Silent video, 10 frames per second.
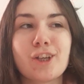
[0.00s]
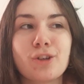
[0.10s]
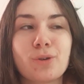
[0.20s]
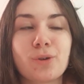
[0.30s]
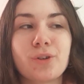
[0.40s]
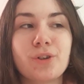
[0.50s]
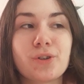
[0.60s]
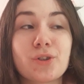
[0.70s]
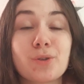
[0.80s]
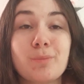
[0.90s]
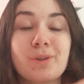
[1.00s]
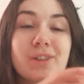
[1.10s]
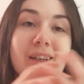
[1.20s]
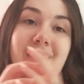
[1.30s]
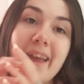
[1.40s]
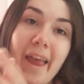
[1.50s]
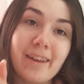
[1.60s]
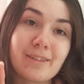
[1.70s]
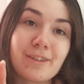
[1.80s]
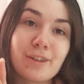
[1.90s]
in order to put an
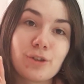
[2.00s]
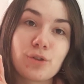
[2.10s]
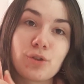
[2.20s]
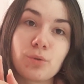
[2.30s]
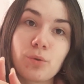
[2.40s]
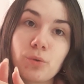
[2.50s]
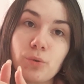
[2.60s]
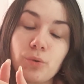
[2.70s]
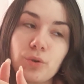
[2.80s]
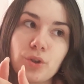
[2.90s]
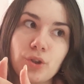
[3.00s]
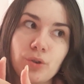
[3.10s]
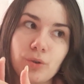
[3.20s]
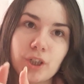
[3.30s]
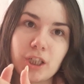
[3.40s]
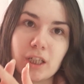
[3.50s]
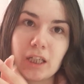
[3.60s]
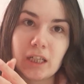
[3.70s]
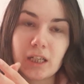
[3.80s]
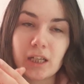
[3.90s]
end to your